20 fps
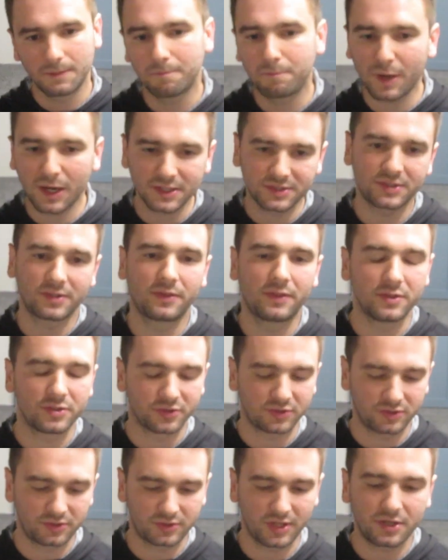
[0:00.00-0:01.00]
but the
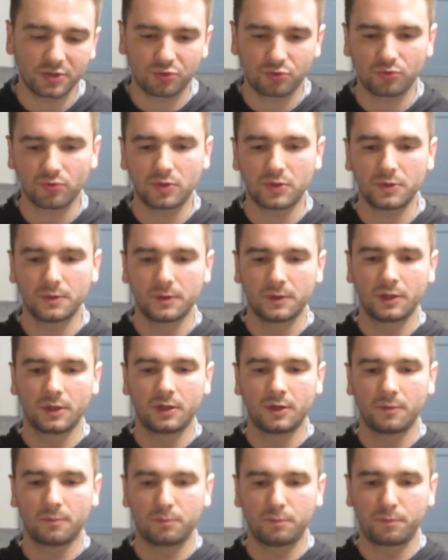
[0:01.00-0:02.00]
central
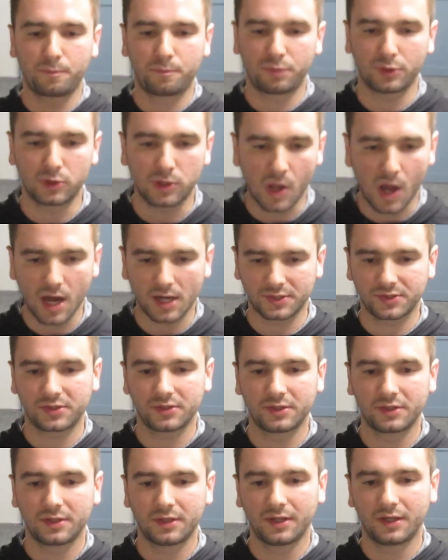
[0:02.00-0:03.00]
plot
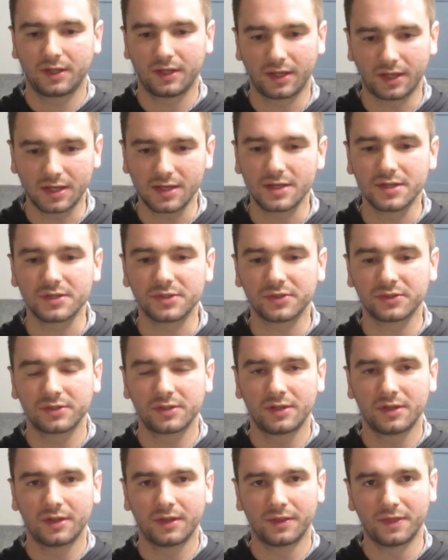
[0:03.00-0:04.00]

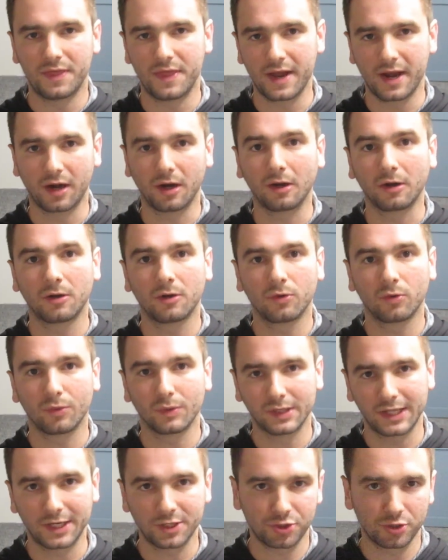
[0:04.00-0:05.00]
is their
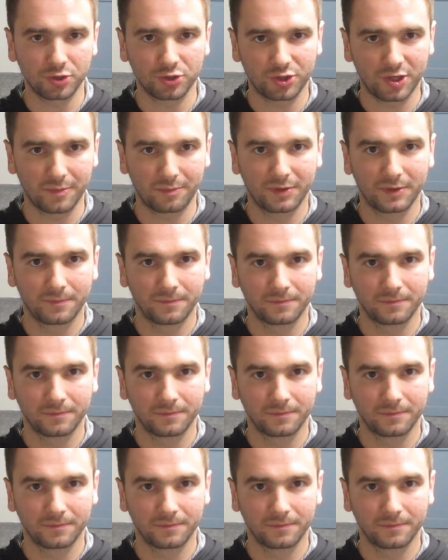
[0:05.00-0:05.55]
relationship.